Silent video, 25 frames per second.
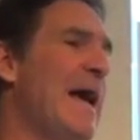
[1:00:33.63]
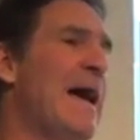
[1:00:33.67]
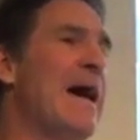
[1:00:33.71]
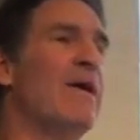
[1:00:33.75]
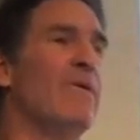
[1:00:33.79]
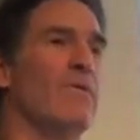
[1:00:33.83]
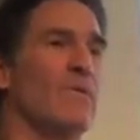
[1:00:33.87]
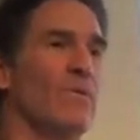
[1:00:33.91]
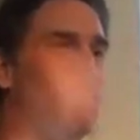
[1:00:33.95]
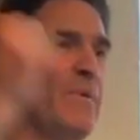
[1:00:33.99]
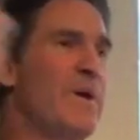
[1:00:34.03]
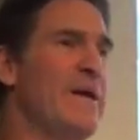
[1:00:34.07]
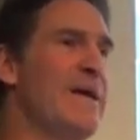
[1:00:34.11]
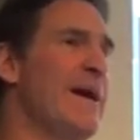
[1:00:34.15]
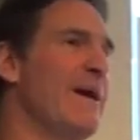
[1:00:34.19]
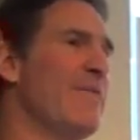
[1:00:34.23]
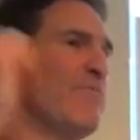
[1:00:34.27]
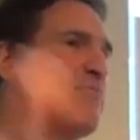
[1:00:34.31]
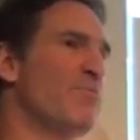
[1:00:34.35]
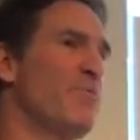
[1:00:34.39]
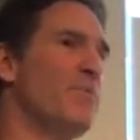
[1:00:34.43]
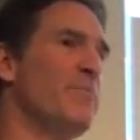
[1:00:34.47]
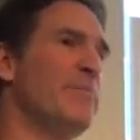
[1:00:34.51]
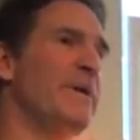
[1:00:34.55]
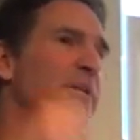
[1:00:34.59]
out, we
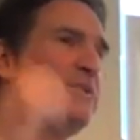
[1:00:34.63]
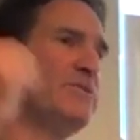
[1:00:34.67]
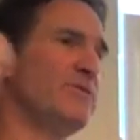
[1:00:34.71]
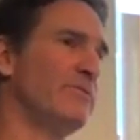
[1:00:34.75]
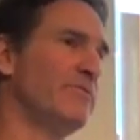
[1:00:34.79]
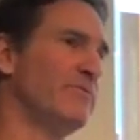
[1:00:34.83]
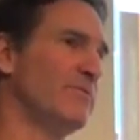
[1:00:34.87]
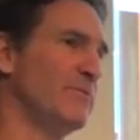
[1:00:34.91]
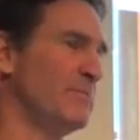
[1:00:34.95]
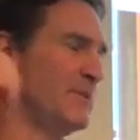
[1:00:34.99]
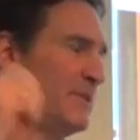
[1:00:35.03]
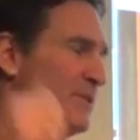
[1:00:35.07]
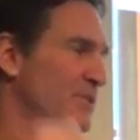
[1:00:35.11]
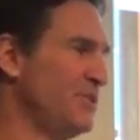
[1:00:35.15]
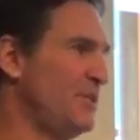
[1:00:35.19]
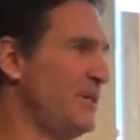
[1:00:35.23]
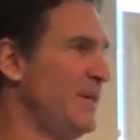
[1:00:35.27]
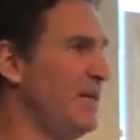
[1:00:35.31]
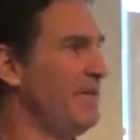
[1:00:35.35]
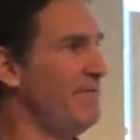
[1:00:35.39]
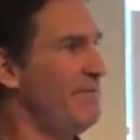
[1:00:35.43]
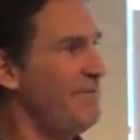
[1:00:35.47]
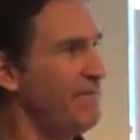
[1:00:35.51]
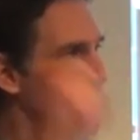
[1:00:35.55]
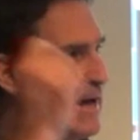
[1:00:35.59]
have permission from the
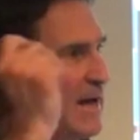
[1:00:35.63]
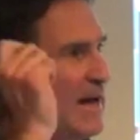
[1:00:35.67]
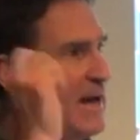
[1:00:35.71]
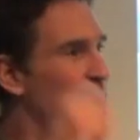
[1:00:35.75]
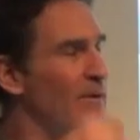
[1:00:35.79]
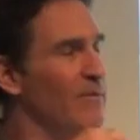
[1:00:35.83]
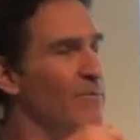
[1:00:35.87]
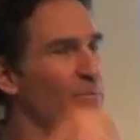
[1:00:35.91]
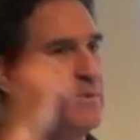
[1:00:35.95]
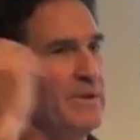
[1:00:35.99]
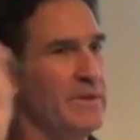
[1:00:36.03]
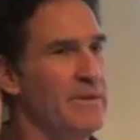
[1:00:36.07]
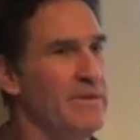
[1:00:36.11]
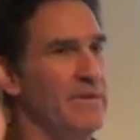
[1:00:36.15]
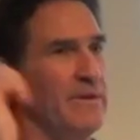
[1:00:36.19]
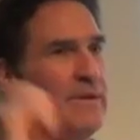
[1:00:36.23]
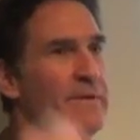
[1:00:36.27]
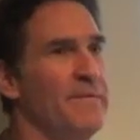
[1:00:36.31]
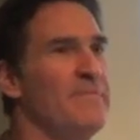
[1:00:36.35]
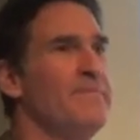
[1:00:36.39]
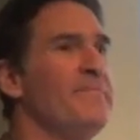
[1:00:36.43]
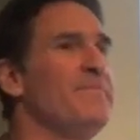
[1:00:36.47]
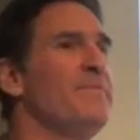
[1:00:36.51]
chief, out with you.